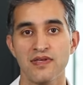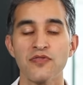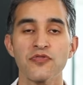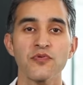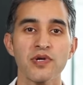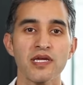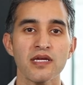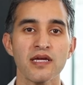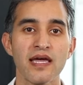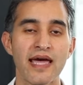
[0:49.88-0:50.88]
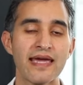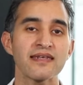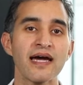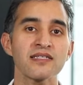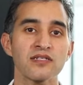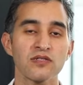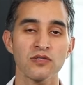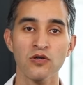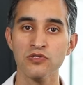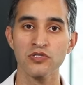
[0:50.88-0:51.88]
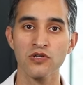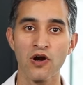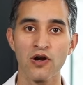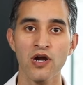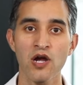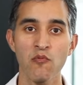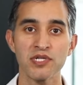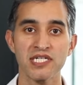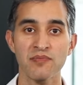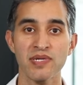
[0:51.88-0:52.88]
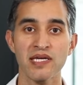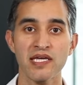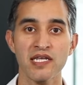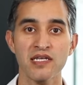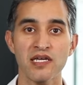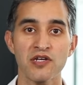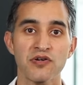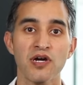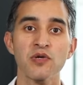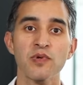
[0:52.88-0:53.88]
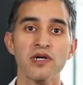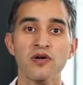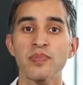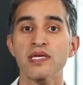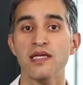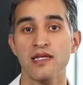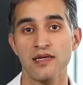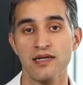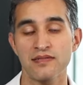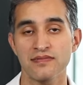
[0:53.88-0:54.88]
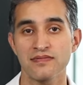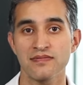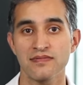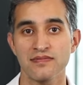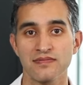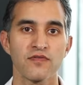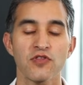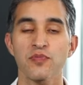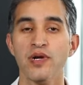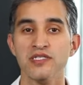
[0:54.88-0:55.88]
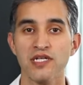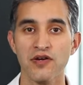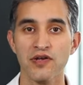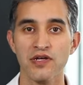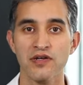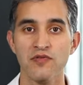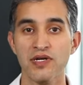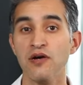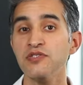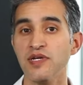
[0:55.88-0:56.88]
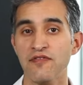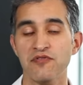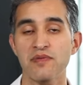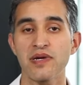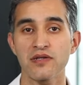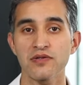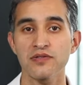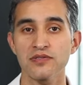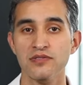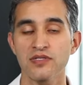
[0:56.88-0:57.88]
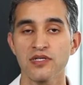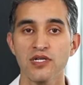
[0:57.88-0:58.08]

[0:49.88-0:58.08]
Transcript: And three, a nice low scar which can be hidden in your underwear or bikini line. For the breast area, we also have three main goals.